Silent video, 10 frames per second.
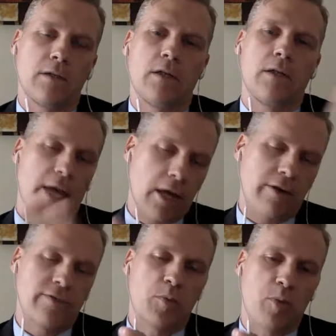layer
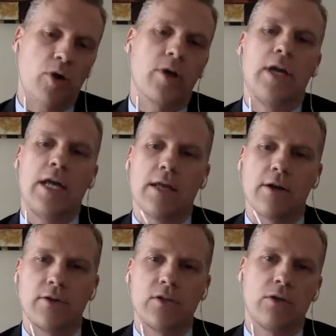of support and then
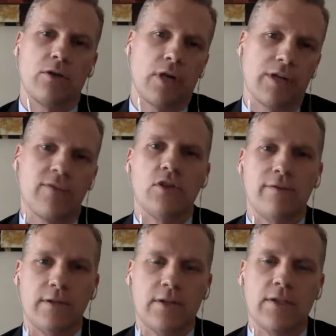also a creative
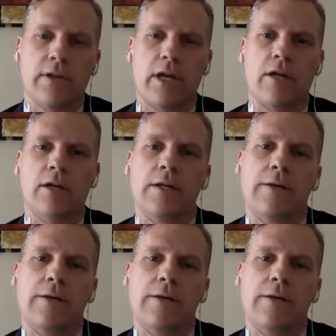services layer